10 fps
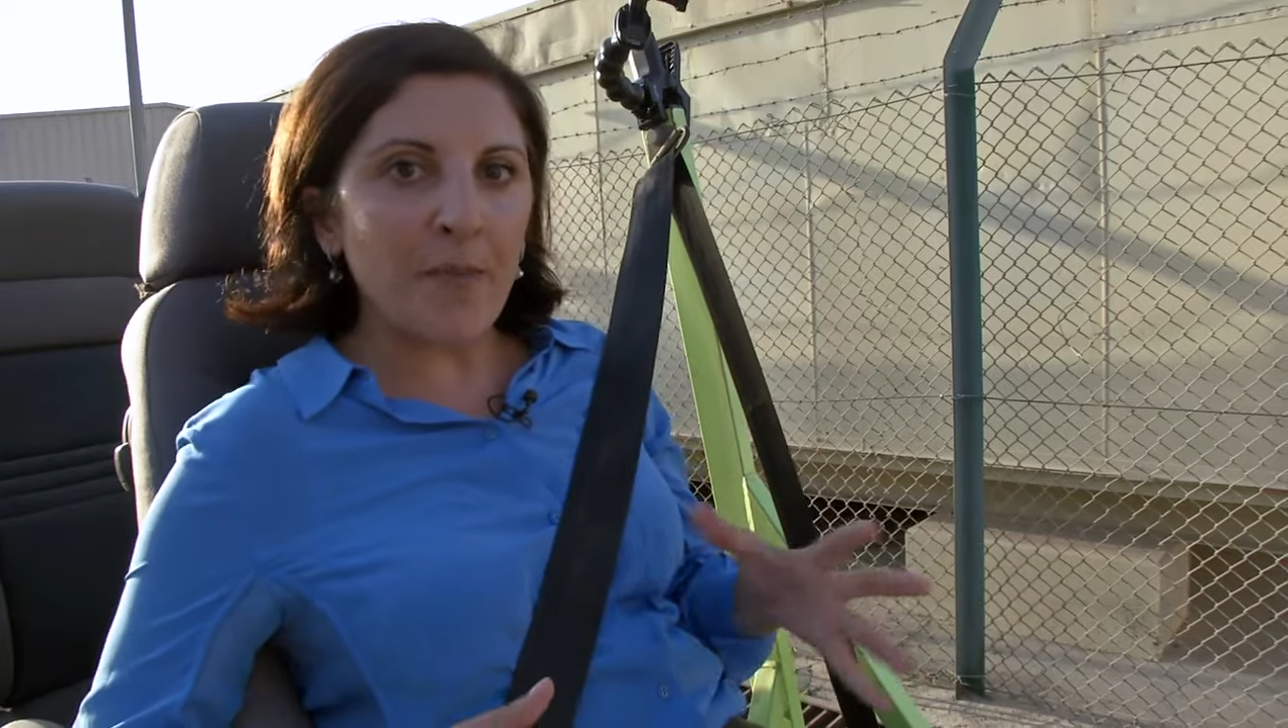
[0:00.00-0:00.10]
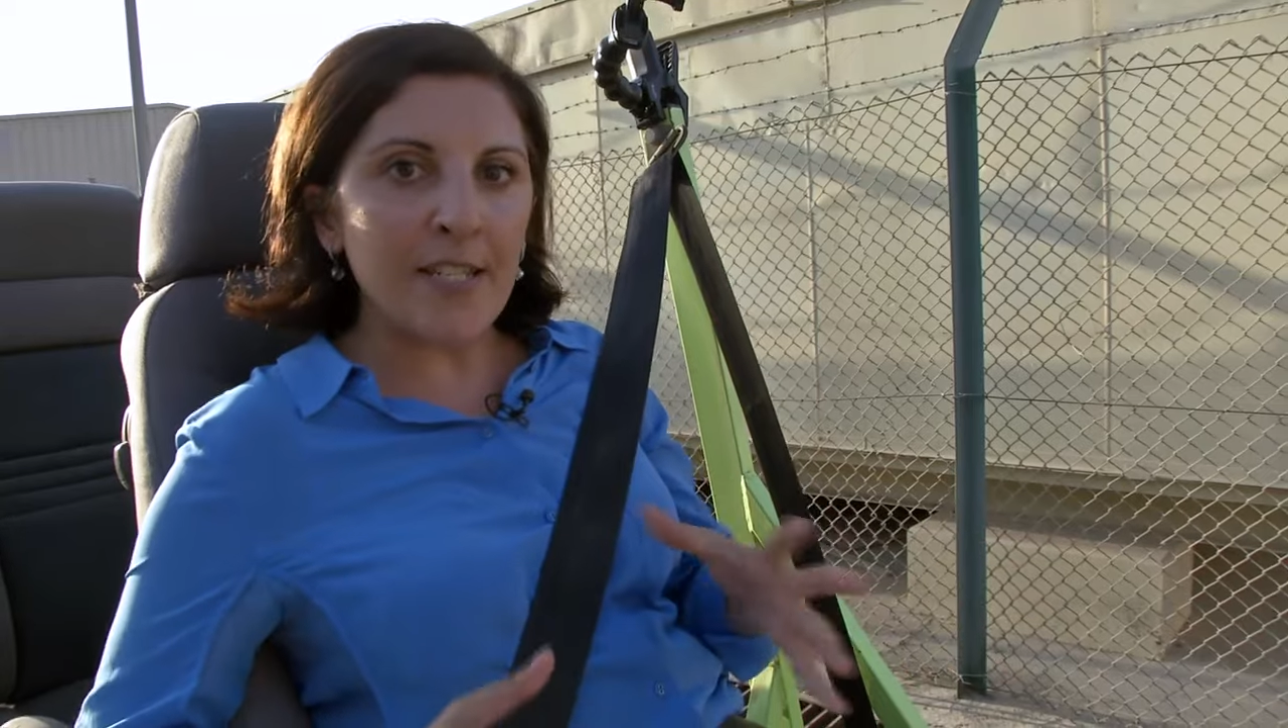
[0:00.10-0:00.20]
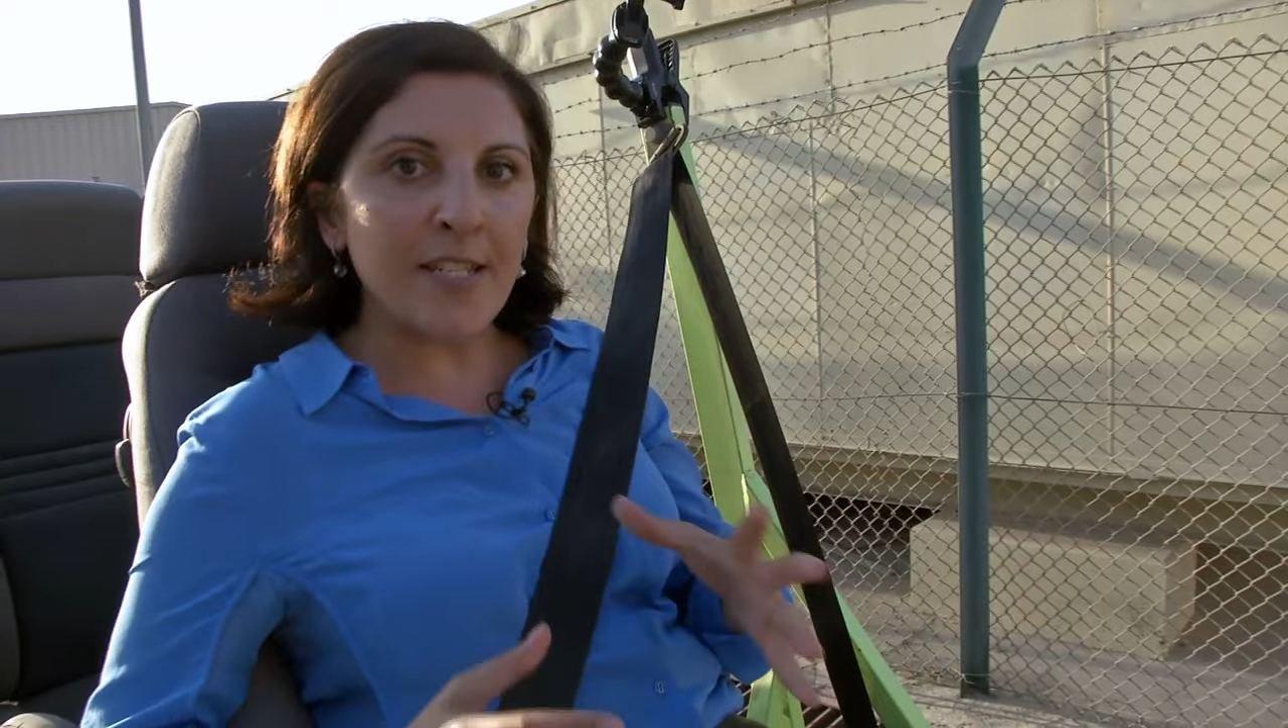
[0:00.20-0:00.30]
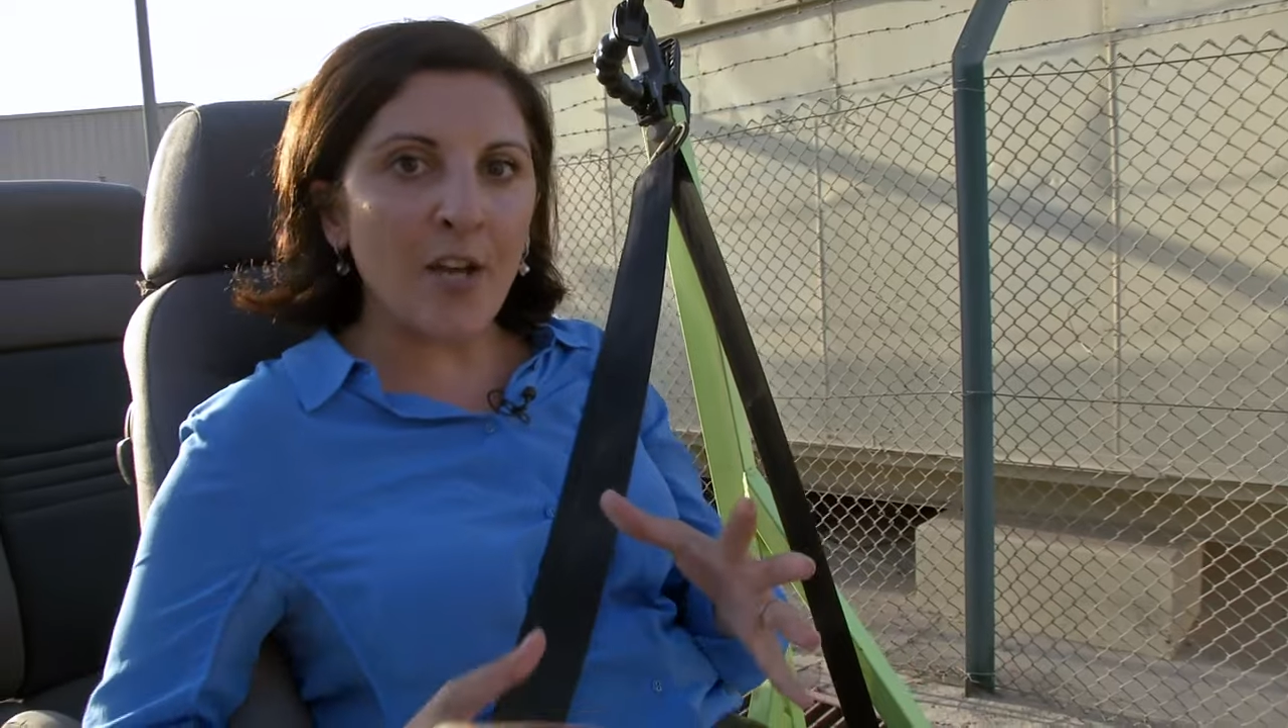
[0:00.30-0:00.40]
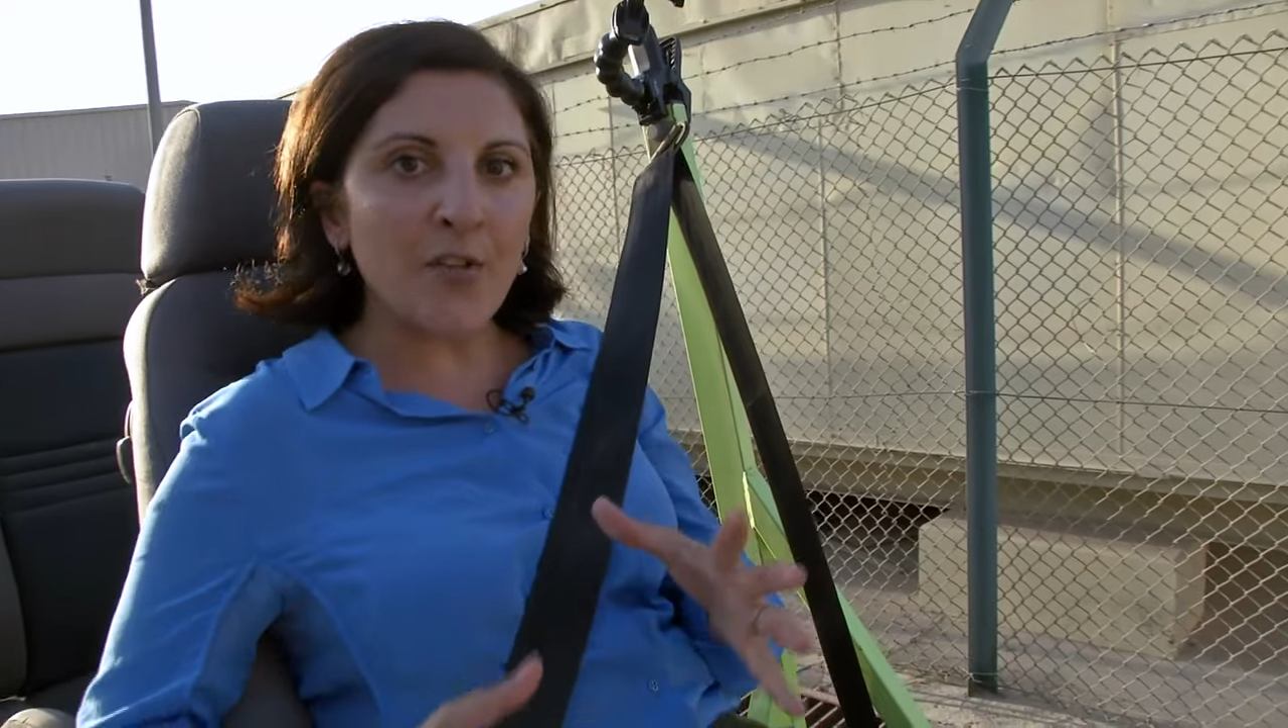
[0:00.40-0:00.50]

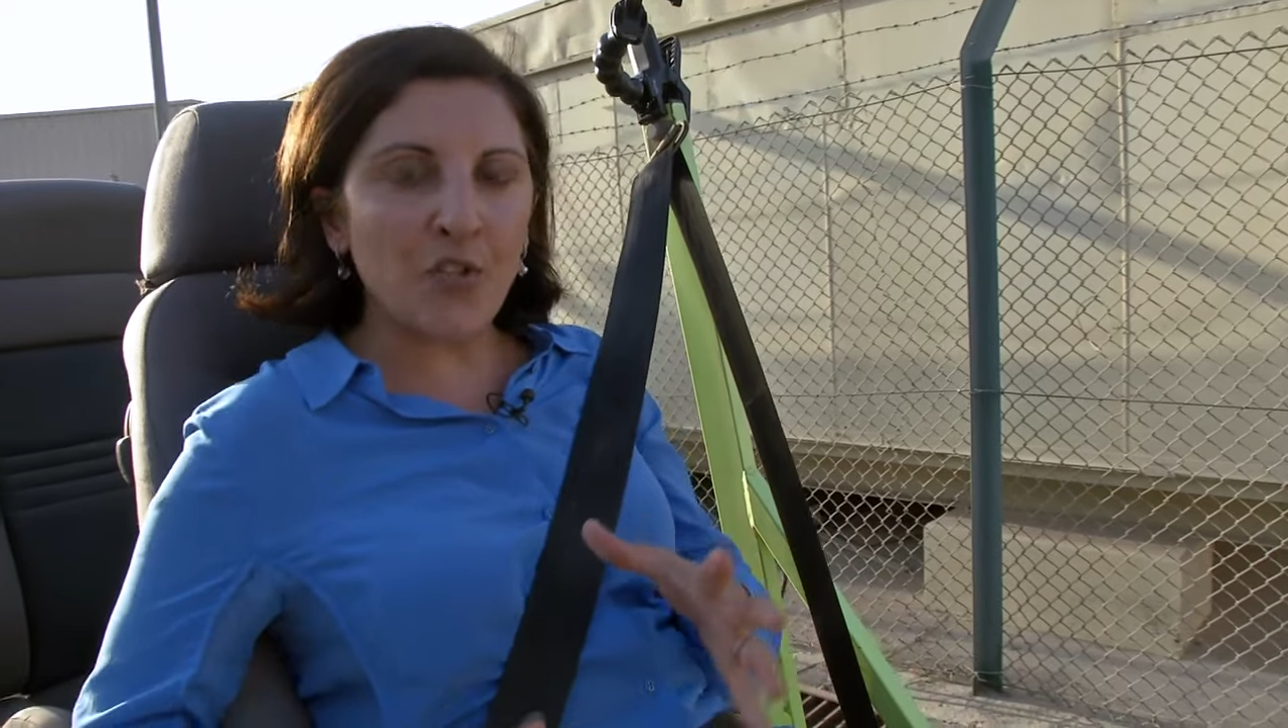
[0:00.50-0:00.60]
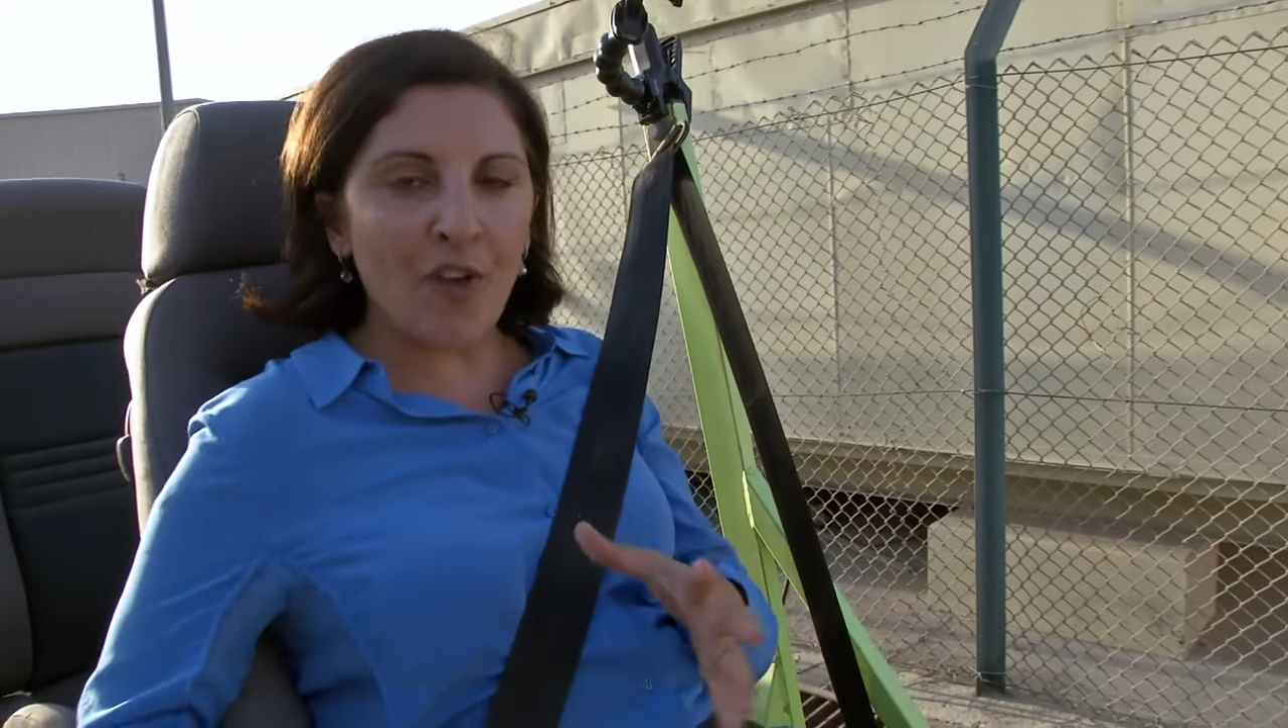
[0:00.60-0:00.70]
PDO's